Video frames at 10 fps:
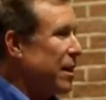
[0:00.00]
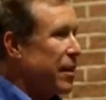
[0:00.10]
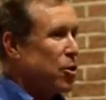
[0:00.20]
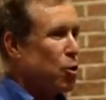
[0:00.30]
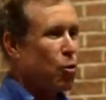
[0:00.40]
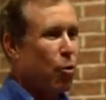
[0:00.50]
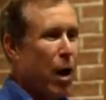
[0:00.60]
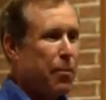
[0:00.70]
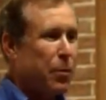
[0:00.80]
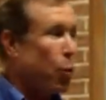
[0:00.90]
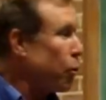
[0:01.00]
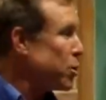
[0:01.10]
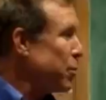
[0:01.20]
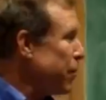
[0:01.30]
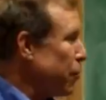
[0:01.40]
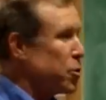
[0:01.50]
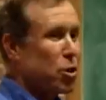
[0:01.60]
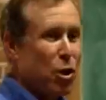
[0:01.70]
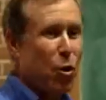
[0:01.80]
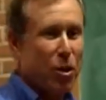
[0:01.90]
That you grew up in Portsmouth versus
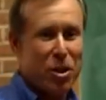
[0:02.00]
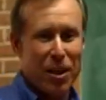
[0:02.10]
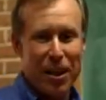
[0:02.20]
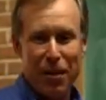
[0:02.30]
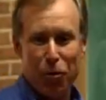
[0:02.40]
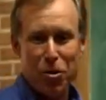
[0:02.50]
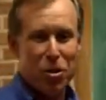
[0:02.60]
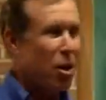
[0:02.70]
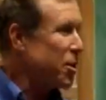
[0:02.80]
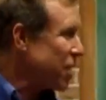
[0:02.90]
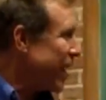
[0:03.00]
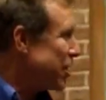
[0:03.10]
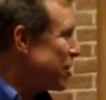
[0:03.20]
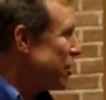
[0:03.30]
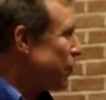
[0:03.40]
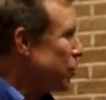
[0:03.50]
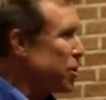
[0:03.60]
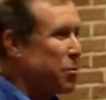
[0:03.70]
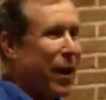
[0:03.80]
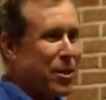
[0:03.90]
New York City versus Los Angeles
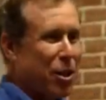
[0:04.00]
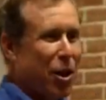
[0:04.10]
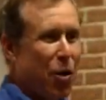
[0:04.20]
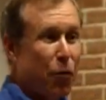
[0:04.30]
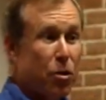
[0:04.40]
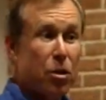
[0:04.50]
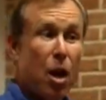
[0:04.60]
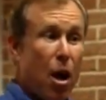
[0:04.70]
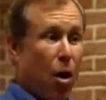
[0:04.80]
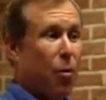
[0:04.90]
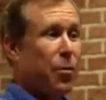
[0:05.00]
versus Mexico? No.